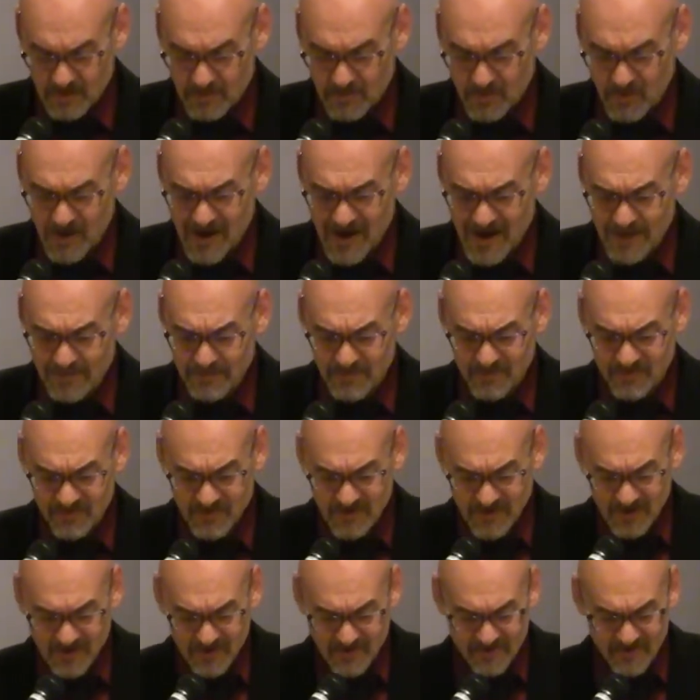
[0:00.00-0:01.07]
Perhaps
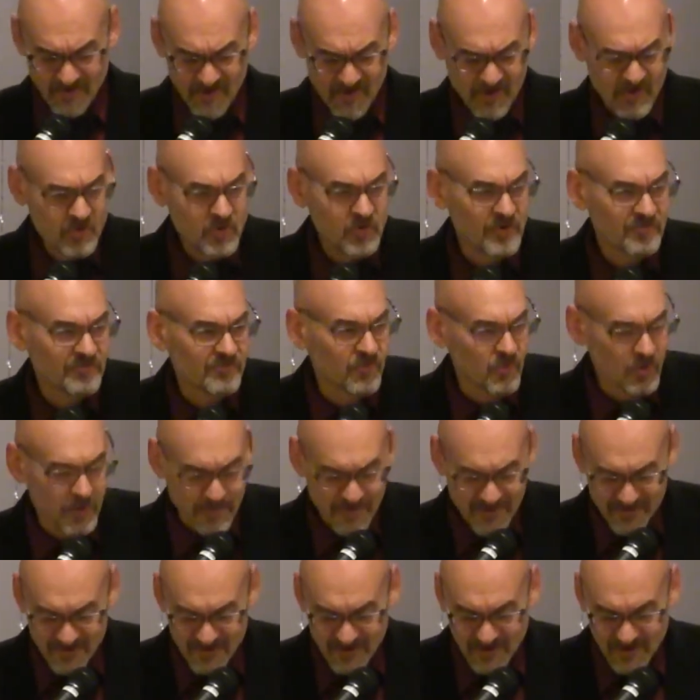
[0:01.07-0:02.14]
it is the
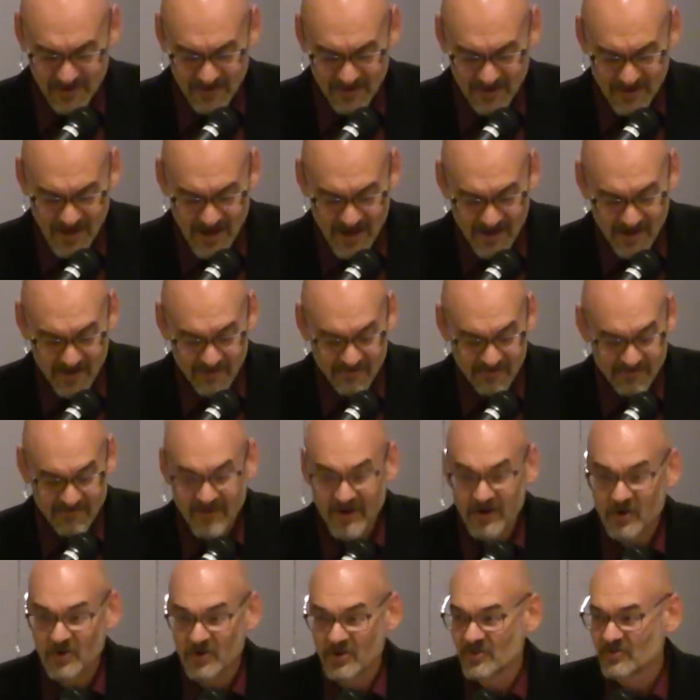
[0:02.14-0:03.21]
uniformity and
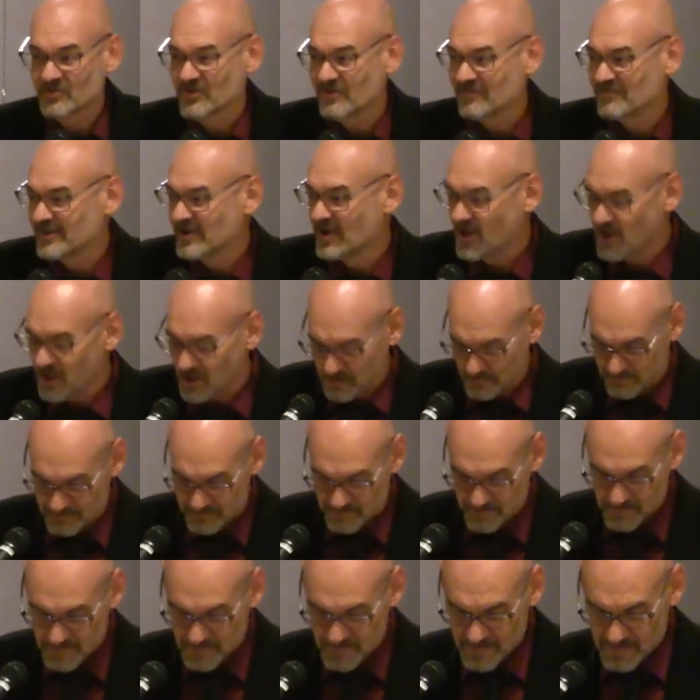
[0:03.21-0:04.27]
unfairness of it all.
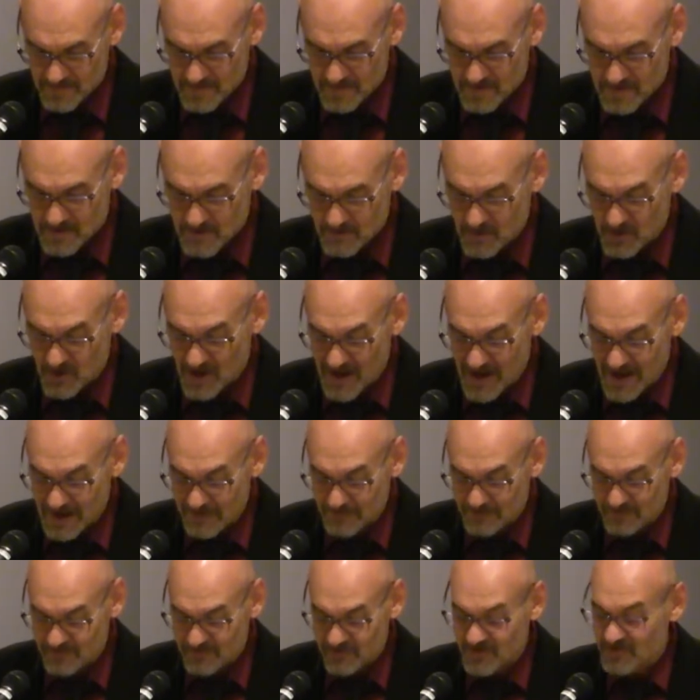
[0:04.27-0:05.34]

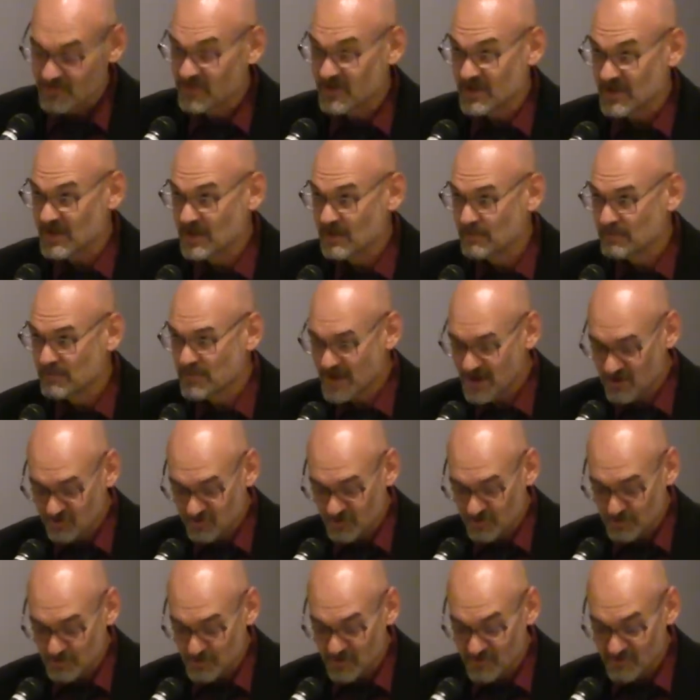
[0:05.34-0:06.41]
Perhaps the
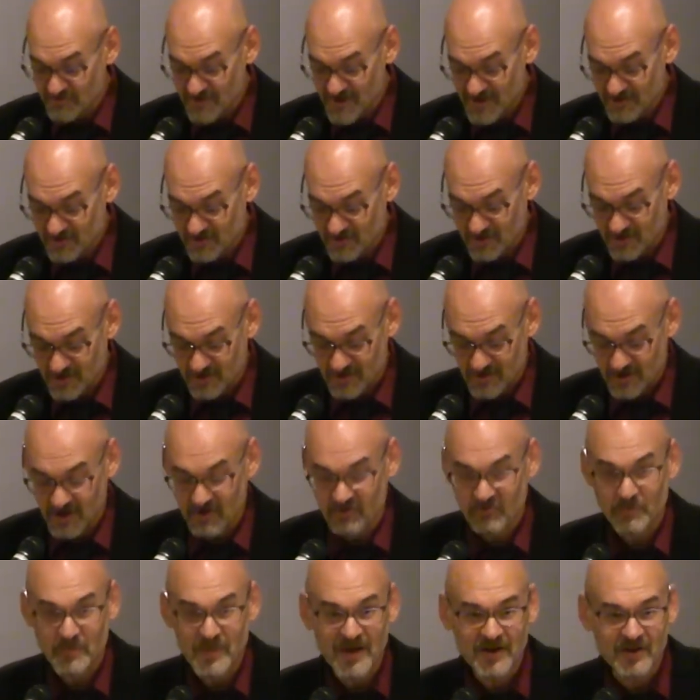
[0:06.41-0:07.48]
impatient professor
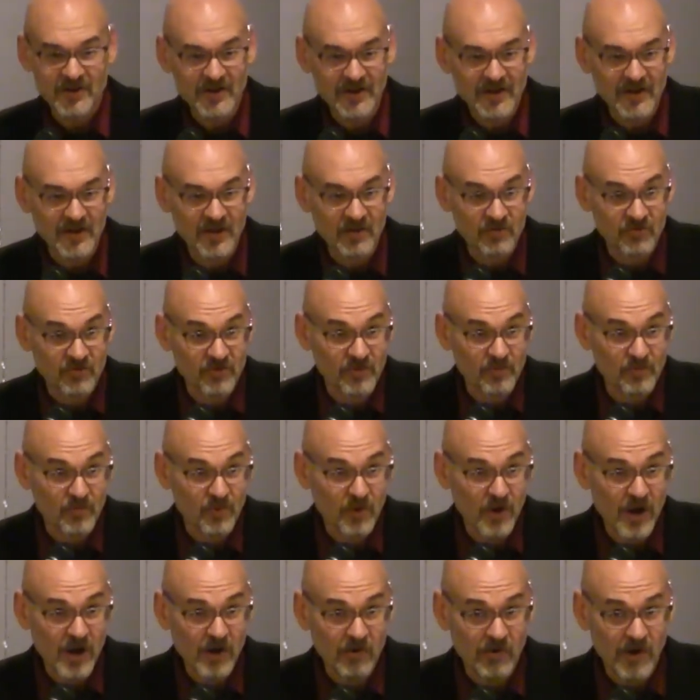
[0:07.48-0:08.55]
expecting instant
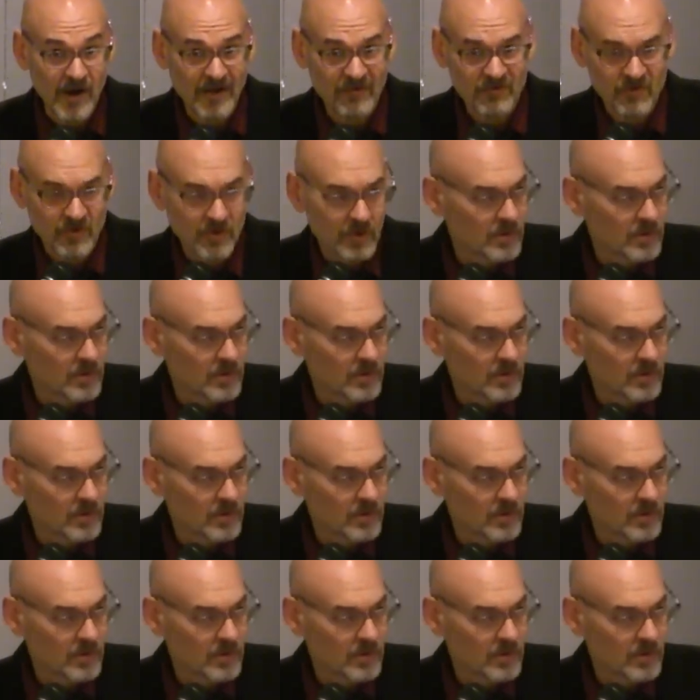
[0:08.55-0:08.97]
progress.